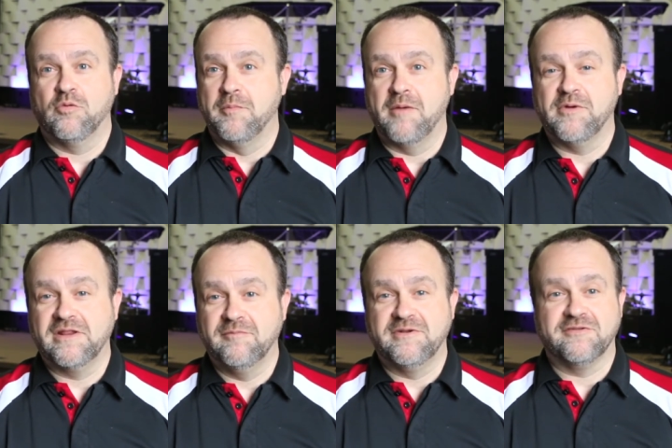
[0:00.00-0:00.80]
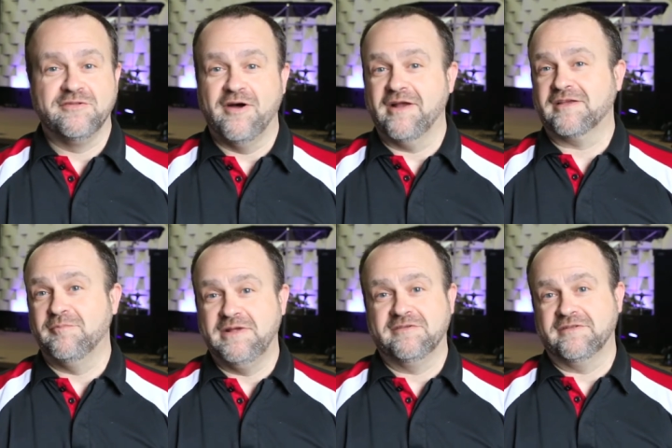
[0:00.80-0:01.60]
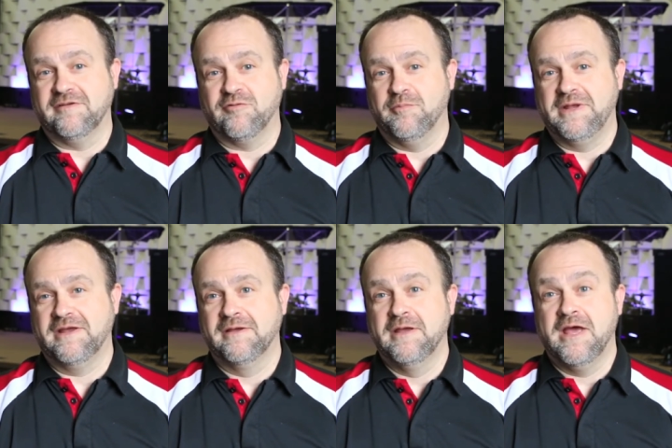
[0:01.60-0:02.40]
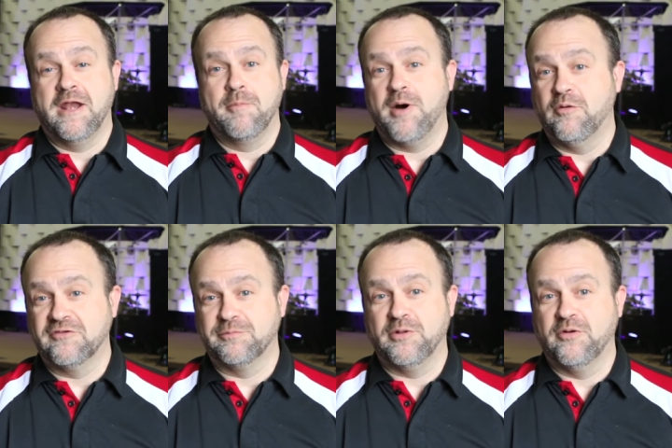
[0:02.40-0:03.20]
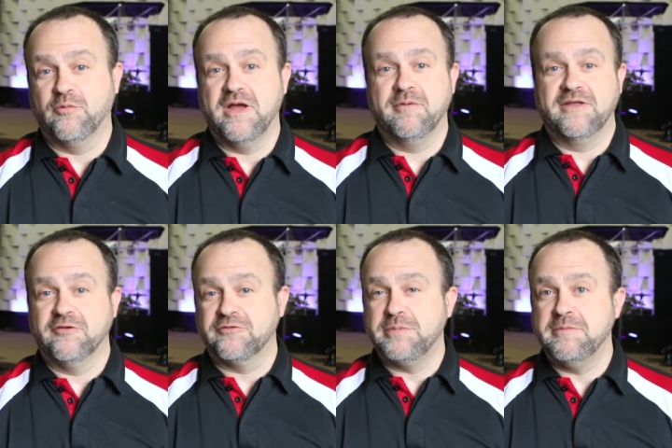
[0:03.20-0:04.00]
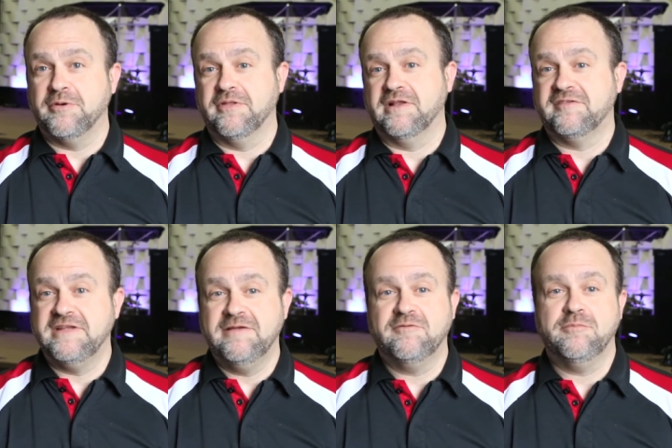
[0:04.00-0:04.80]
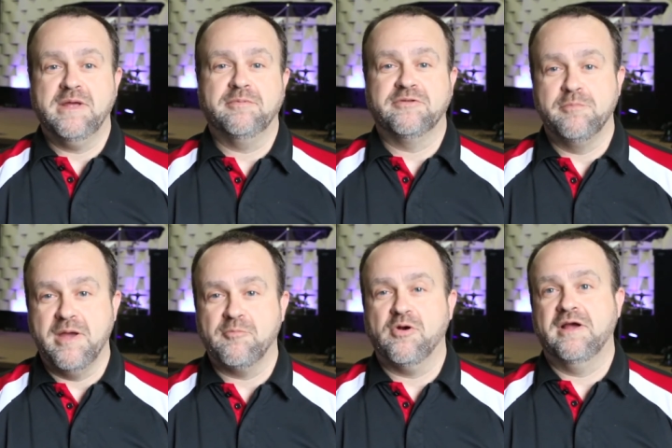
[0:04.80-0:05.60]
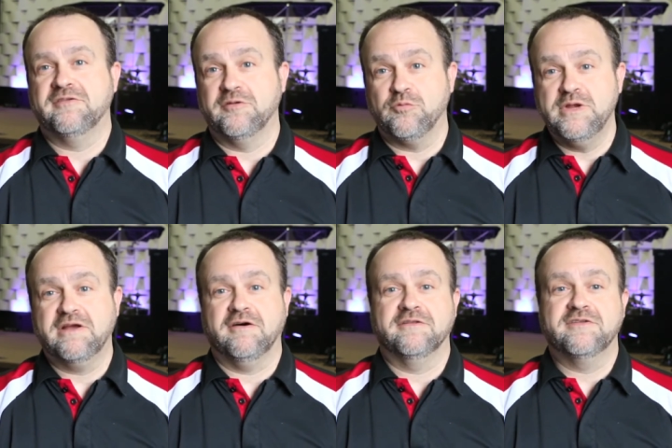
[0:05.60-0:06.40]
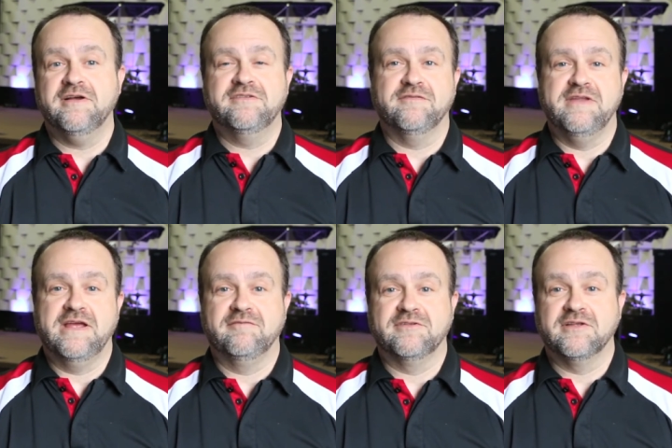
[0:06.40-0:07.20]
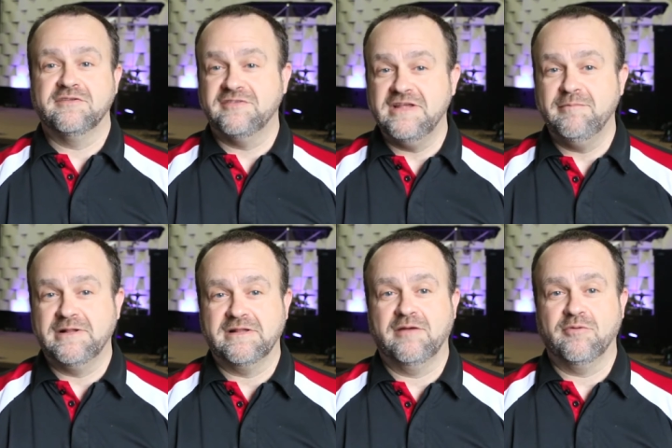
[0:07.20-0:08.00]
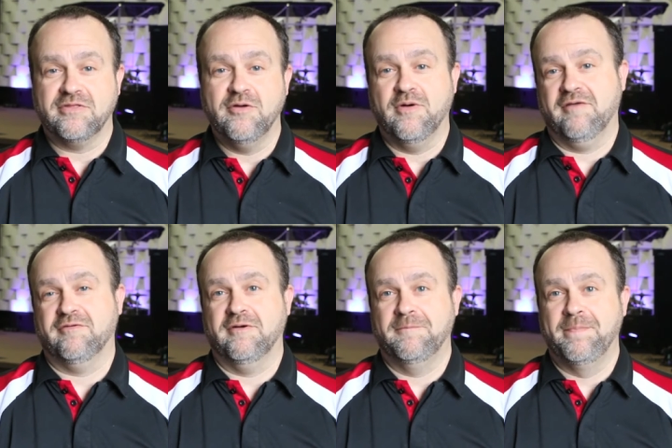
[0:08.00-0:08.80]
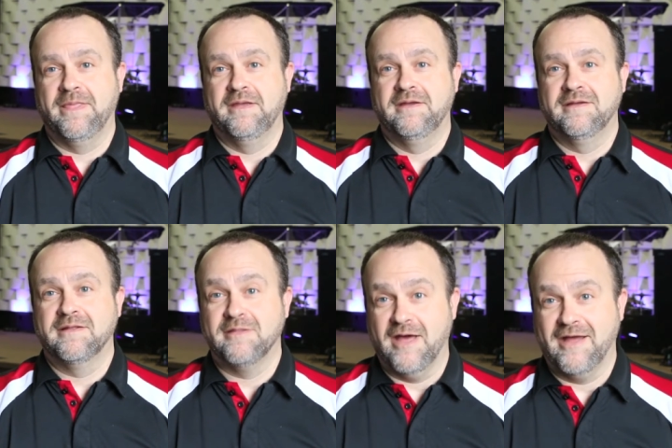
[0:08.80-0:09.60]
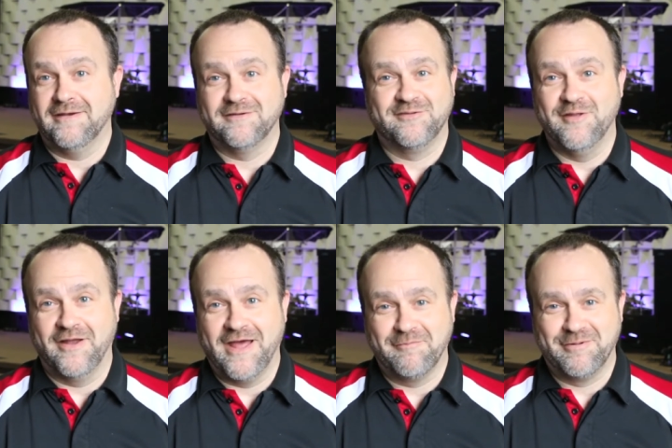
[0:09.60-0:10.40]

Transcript: Remembering them does not come easily for me, and I'm always blown away by those people that seem to be able to memorize and recall tons of names seemingly with no effort. That does not